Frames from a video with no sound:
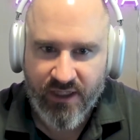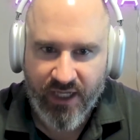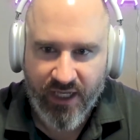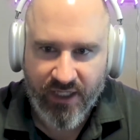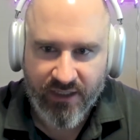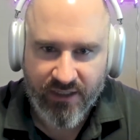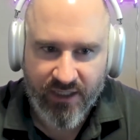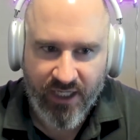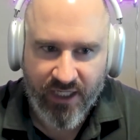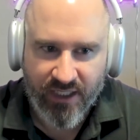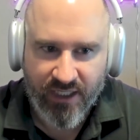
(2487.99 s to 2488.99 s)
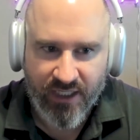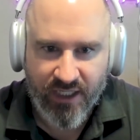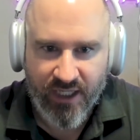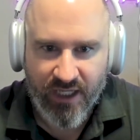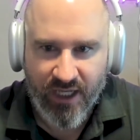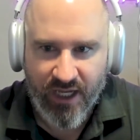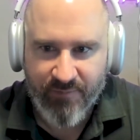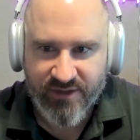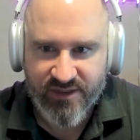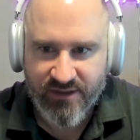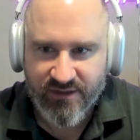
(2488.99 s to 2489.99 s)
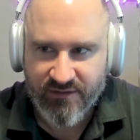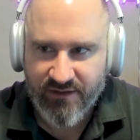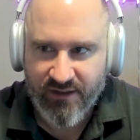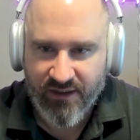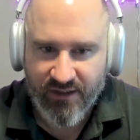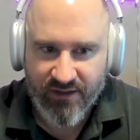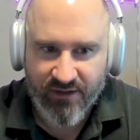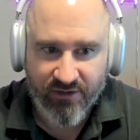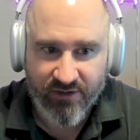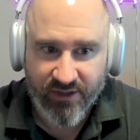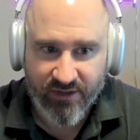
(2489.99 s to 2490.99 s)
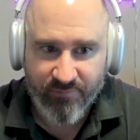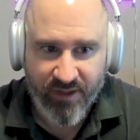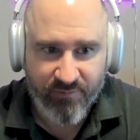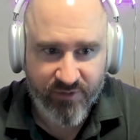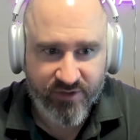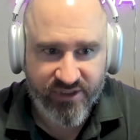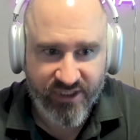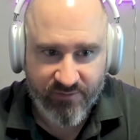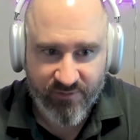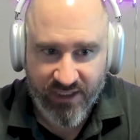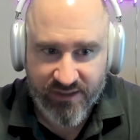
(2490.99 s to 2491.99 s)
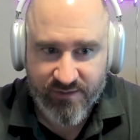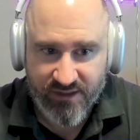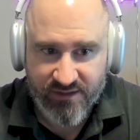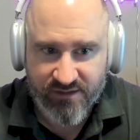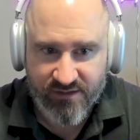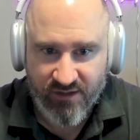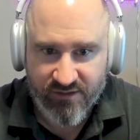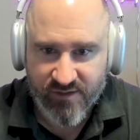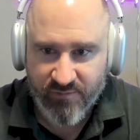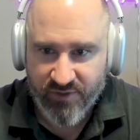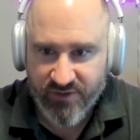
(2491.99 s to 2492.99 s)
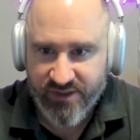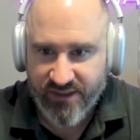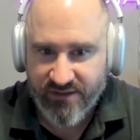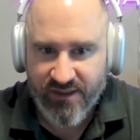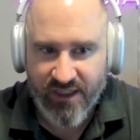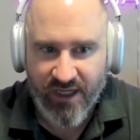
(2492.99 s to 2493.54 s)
And I mentioned earlier about bullshit. Well, that's also bullshit